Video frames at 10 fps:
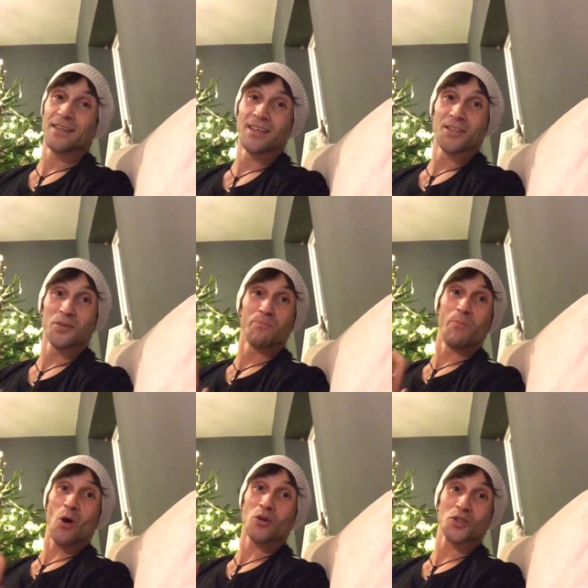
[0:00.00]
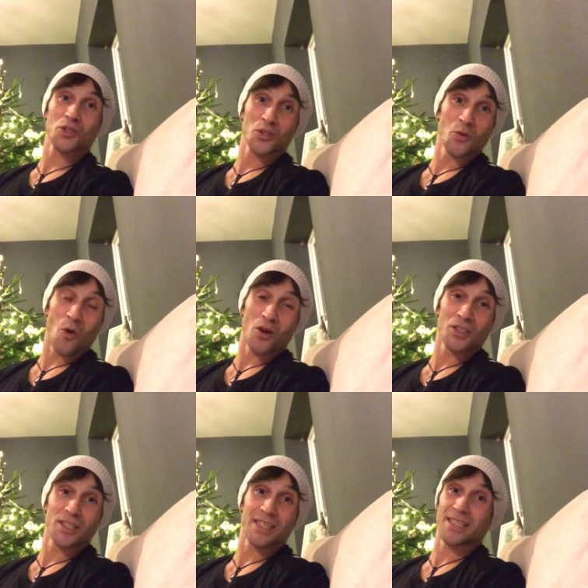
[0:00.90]
The box
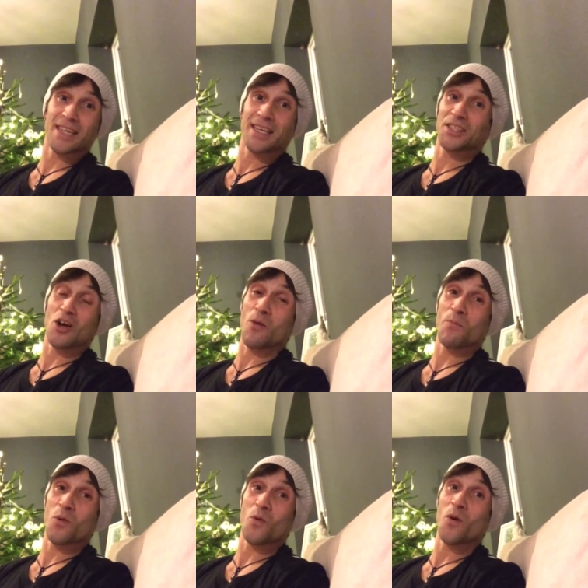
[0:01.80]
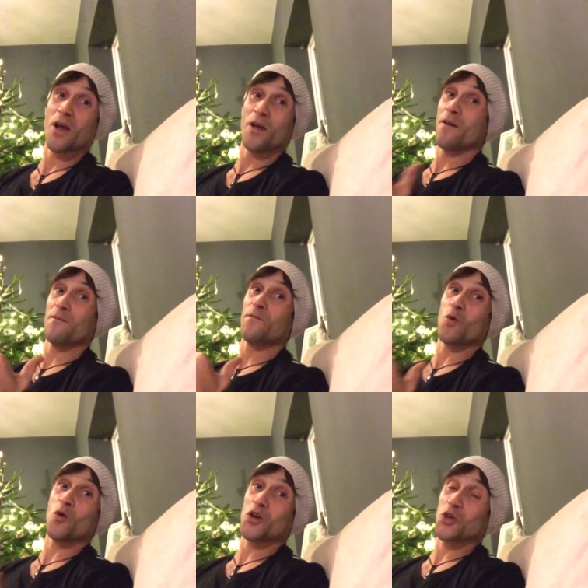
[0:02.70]
squats is an example
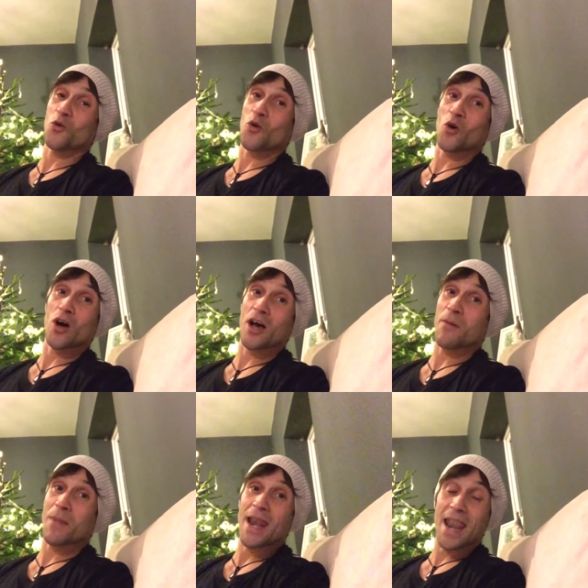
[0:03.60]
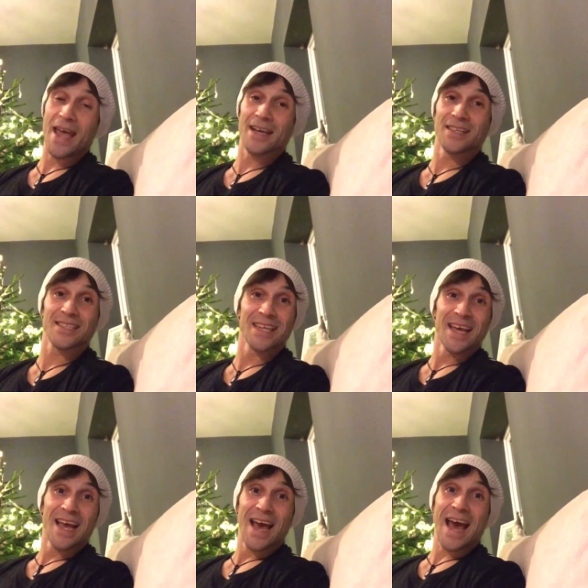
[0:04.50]
for your legs.
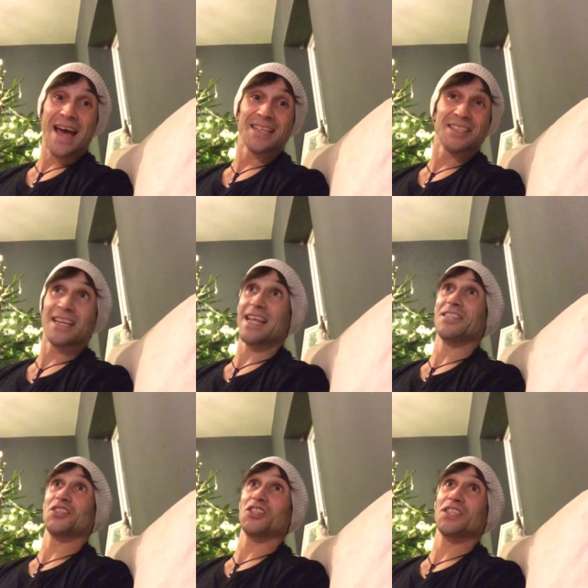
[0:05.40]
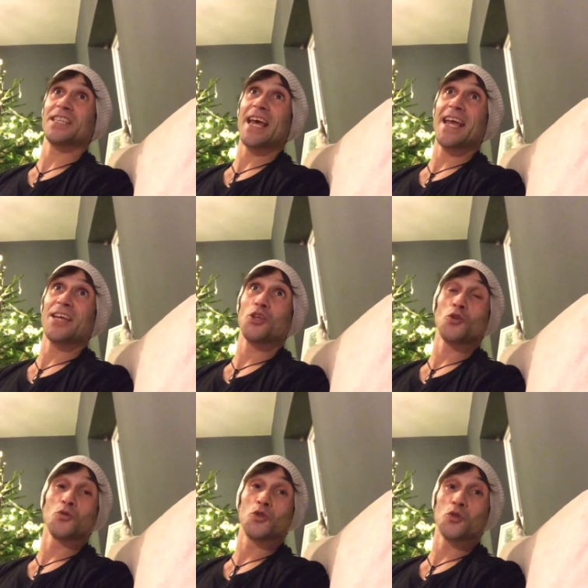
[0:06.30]
And let's just say
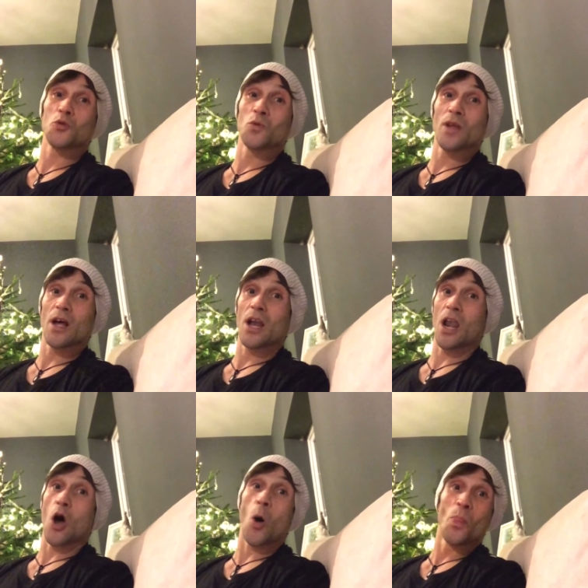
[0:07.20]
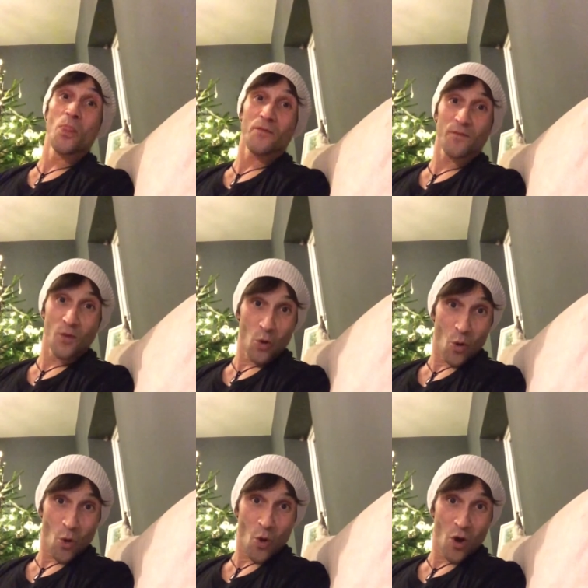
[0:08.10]
you do on the
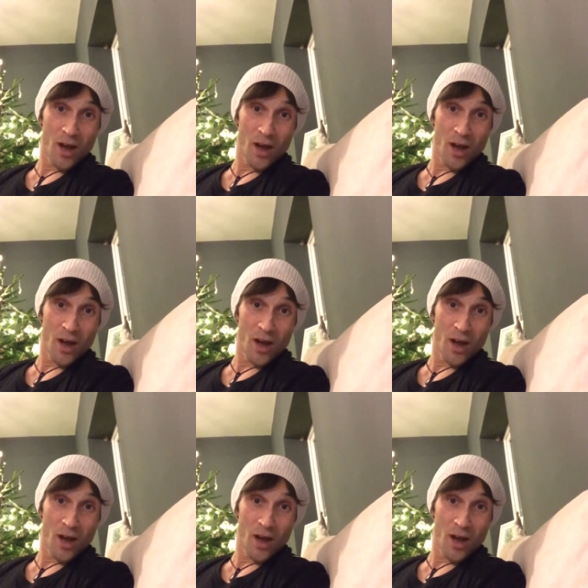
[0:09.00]
floor